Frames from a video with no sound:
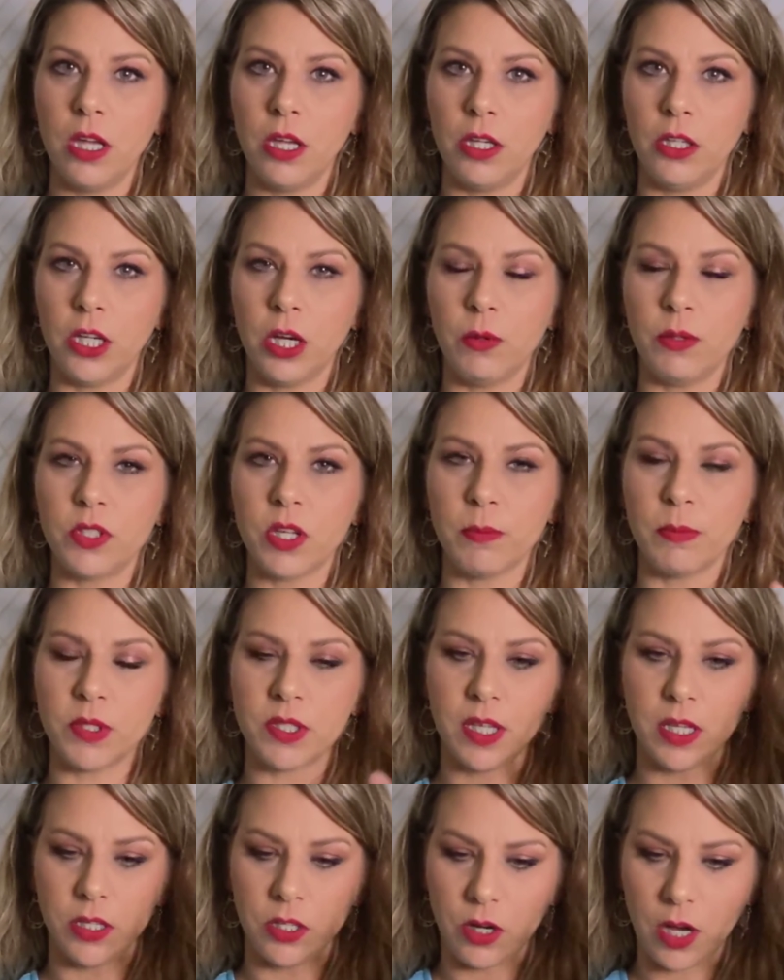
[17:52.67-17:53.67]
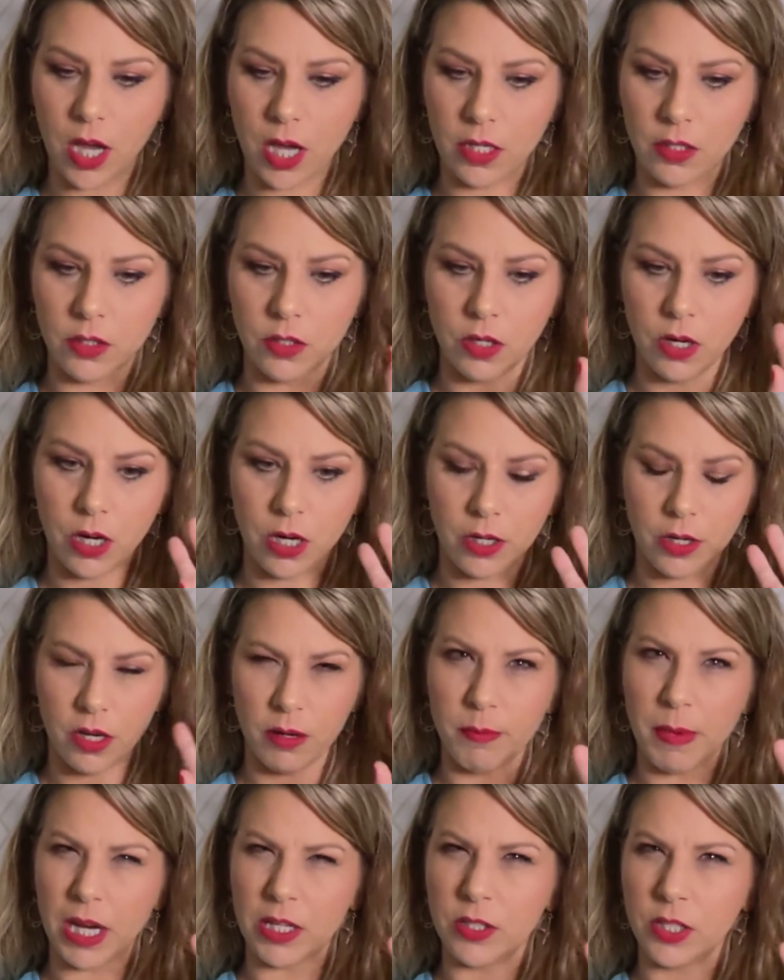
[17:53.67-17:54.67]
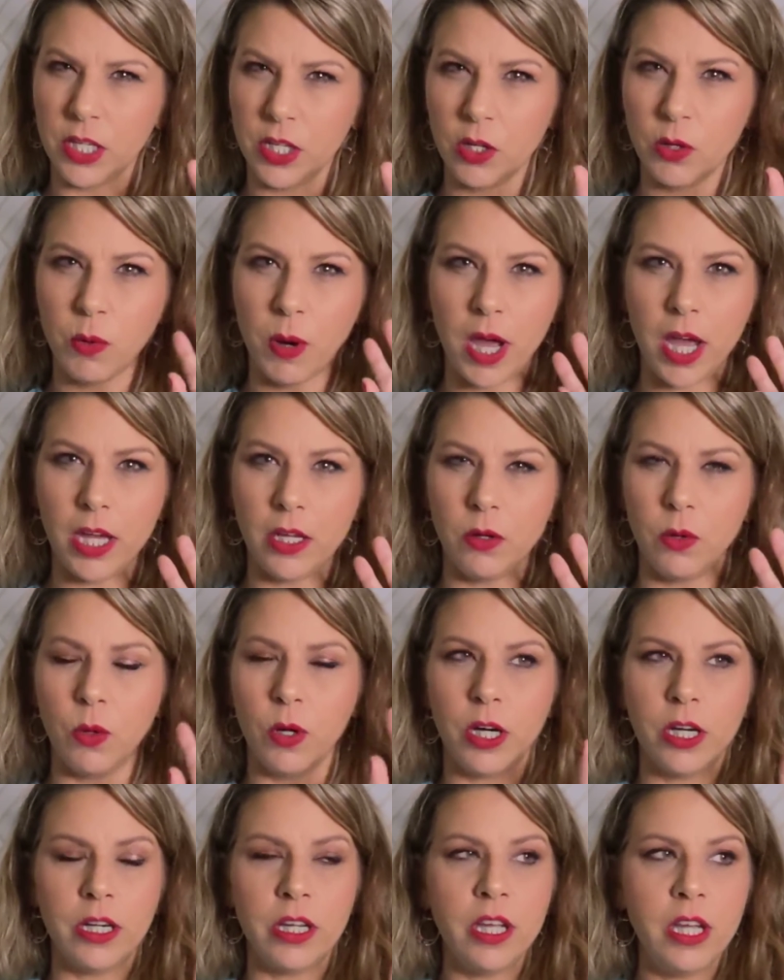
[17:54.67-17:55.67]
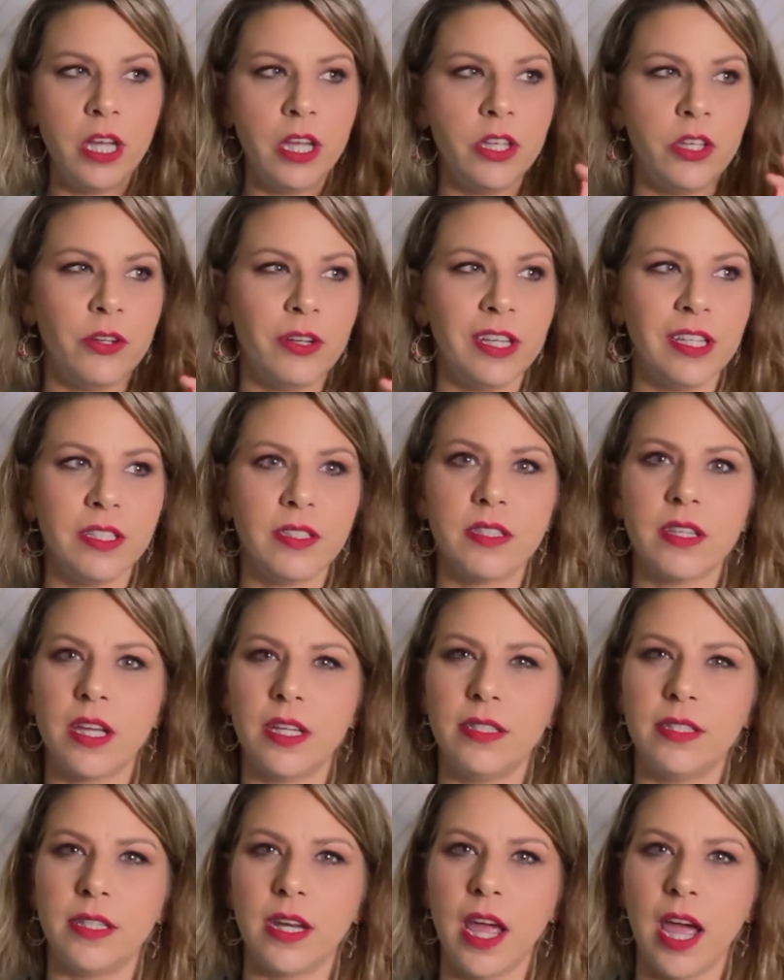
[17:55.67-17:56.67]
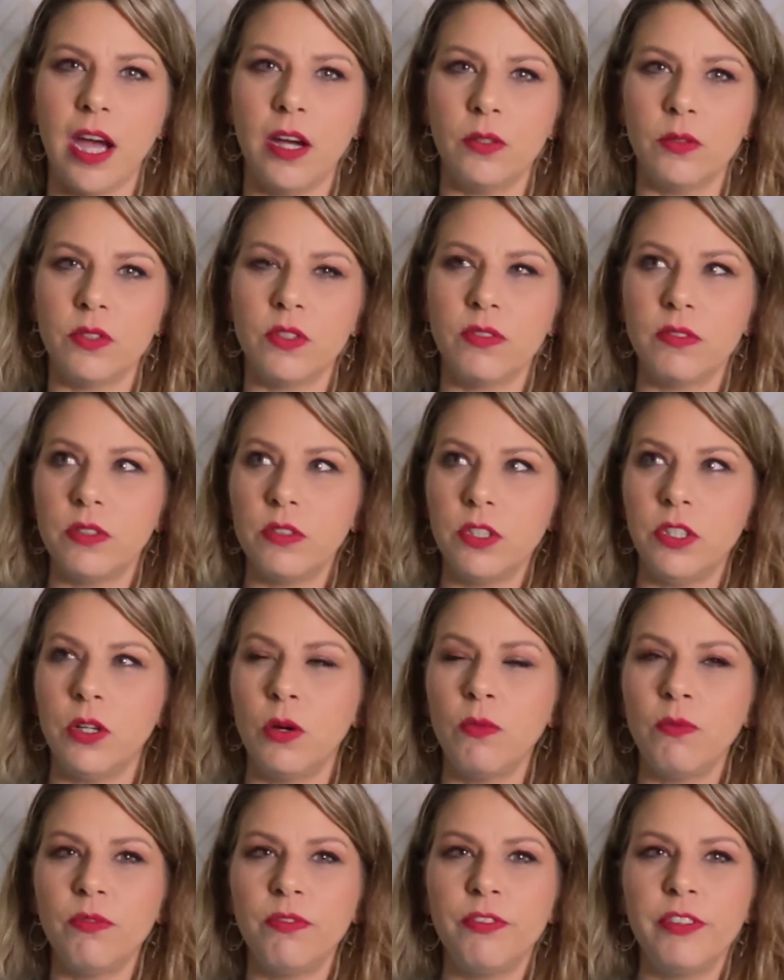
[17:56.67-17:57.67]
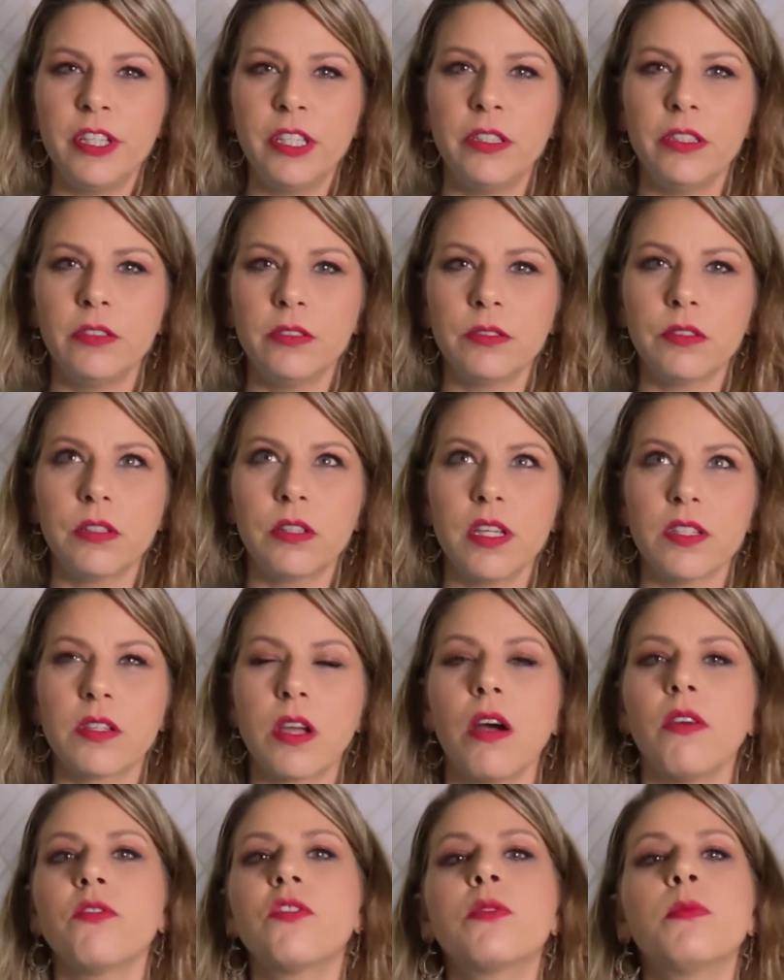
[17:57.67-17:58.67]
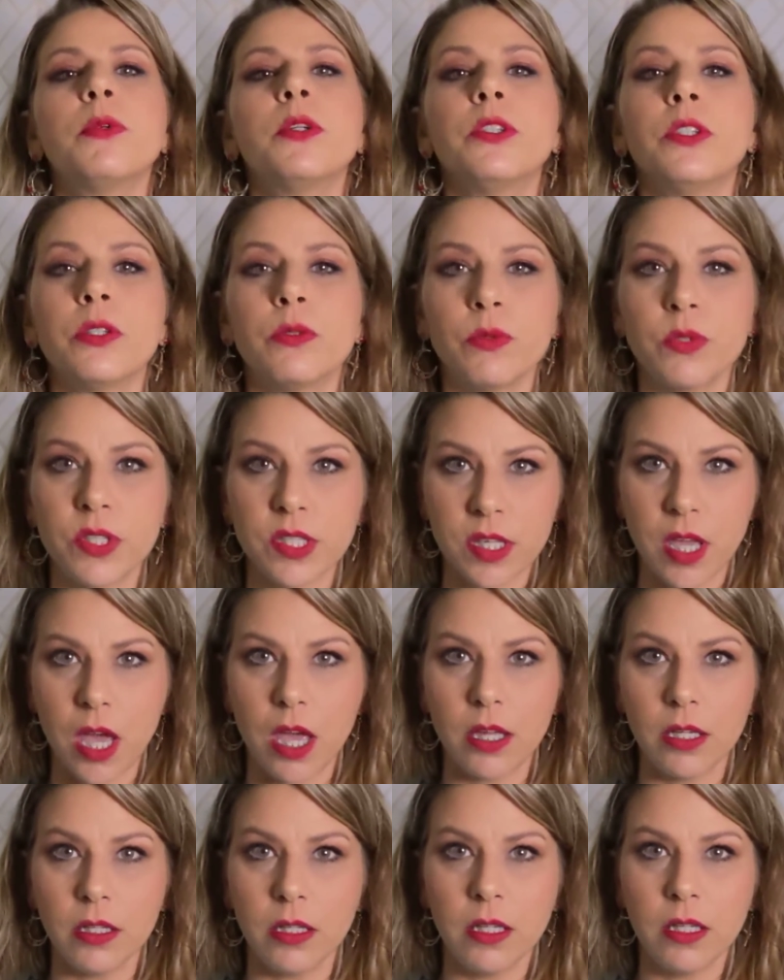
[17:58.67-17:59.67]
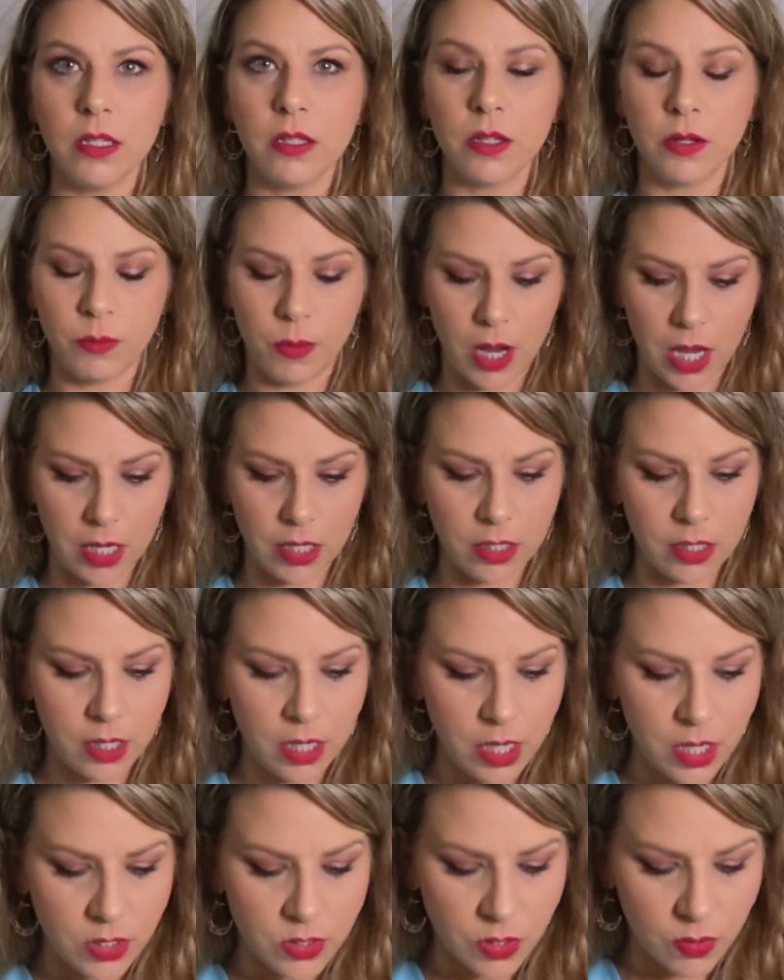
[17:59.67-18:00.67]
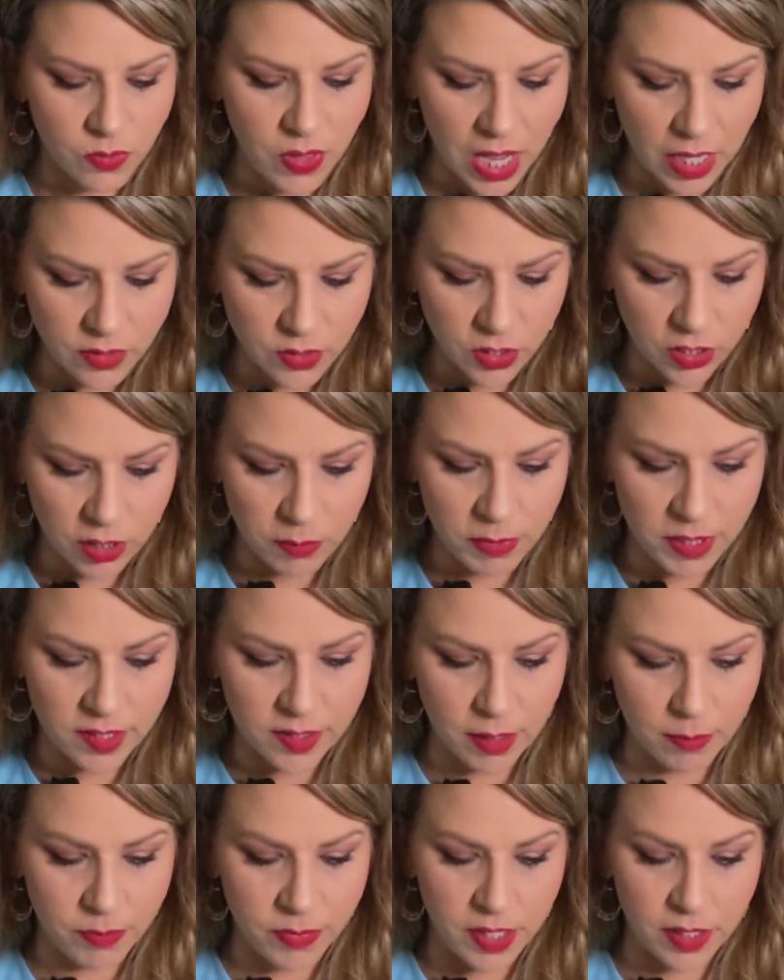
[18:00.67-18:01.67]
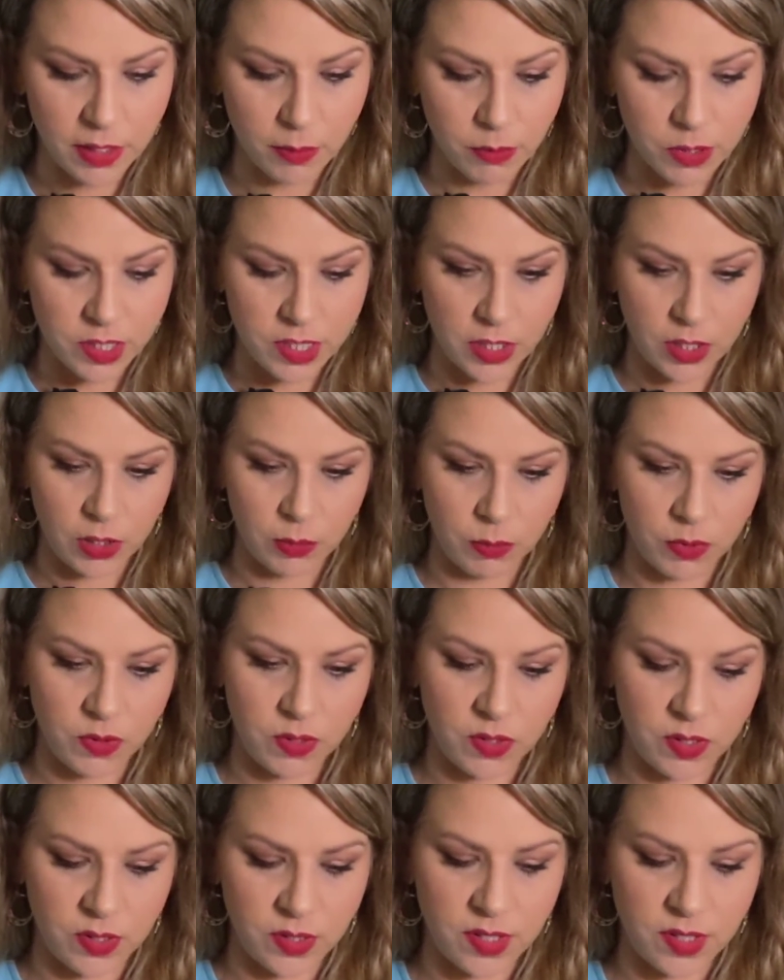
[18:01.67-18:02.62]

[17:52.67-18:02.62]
It's almost like your head and your heart are matching quite, or your insides and outs. You don't feel as comfortable in your own skin, right? So that's going to be something that we're dealing with at the